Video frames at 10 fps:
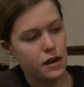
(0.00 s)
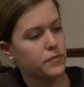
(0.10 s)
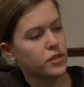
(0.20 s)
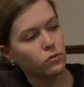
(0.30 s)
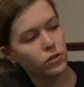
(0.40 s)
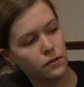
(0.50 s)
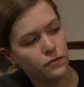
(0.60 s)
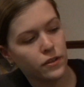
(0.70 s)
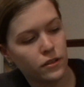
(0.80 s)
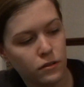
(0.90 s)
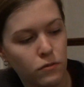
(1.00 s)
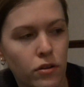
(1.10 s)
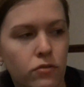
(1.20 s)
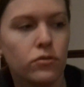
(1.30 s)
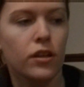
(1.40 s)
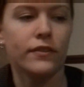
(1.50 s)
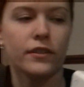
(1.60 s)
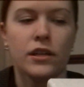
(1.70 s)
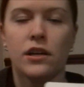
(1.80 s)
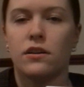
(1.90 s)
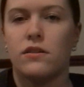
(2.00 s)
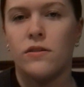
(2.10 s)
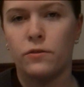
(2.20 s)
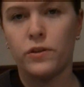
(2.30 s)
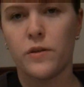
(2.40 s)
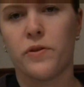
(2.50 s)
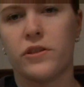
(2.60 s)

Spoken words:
So all over, well, not all over, on the front of the